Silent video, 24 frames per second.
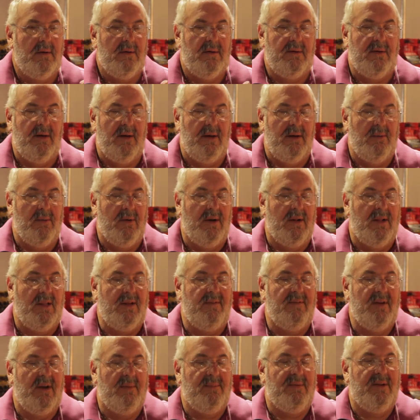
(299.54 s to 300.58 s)
So you want to
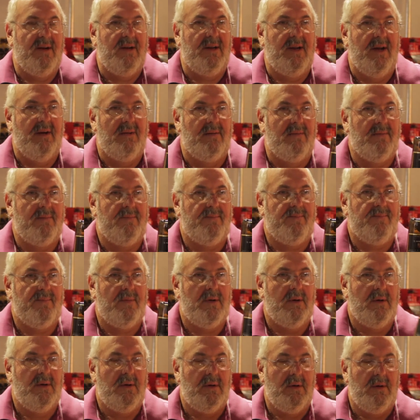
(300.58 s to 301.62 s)
leave it upside down.
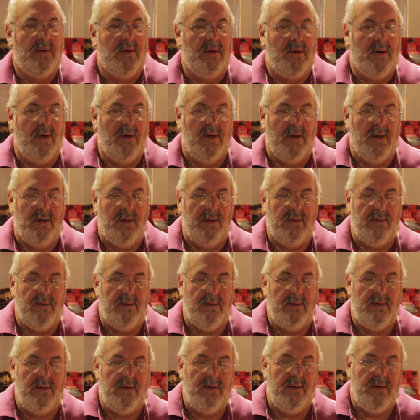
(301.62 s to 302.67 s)
Okay.
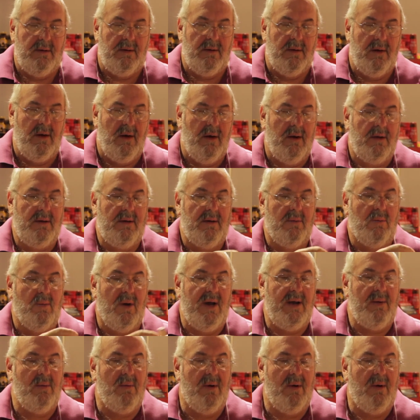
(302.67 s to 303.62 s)
On your white